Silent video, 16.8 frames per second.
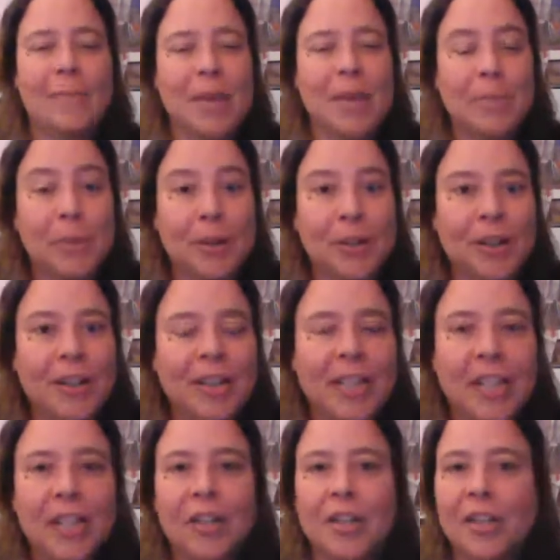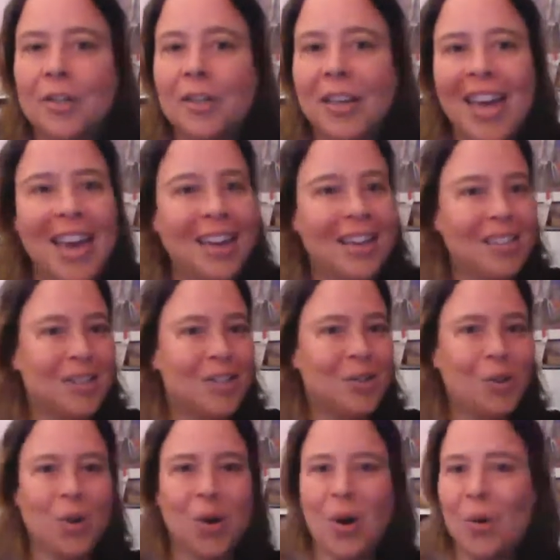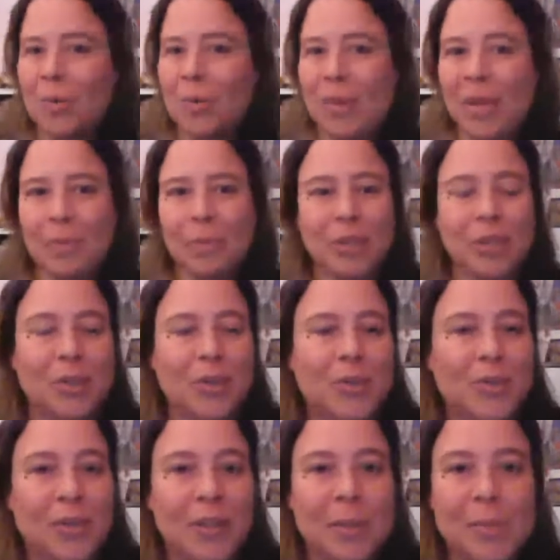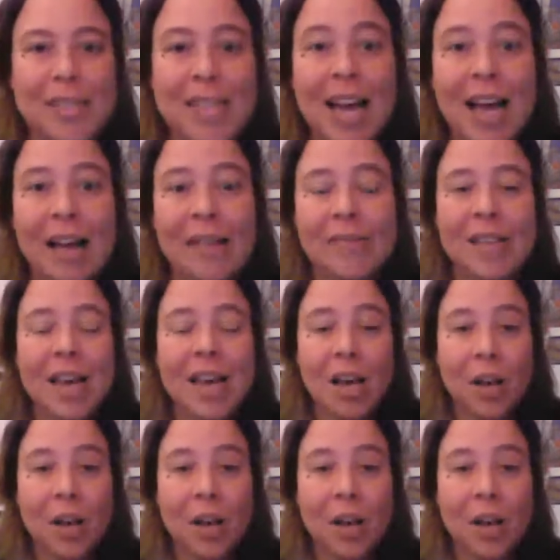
People are going to hear it. You can't control what people choose for themselves.